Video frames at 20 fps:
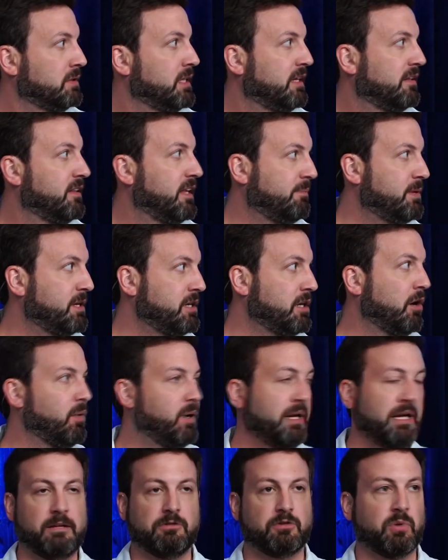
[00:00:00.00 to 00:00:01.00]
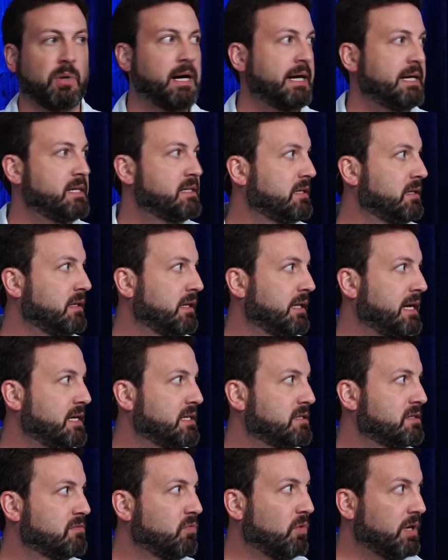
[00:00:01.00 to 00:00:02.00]
Yes. They've been no-hit twice in the
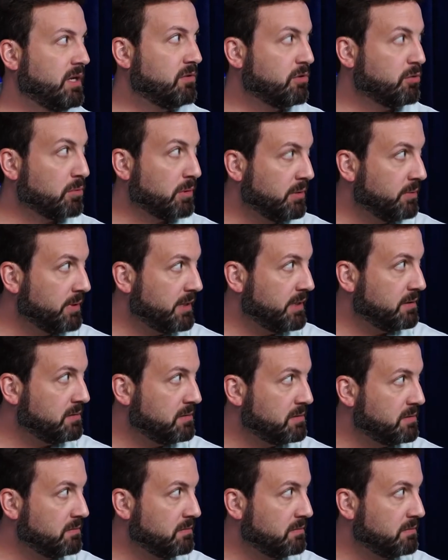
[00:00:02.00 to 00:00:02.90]
last, 3 weeks?